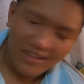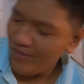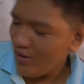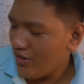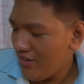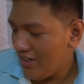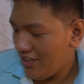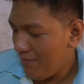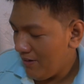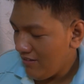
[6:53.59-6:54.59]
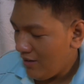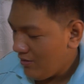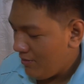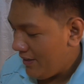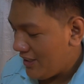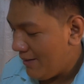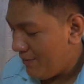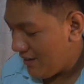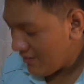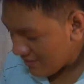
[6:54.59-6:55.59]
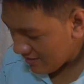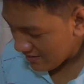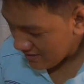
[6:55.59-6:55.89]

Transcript: even though she's not Japanese, I would speak Japanese.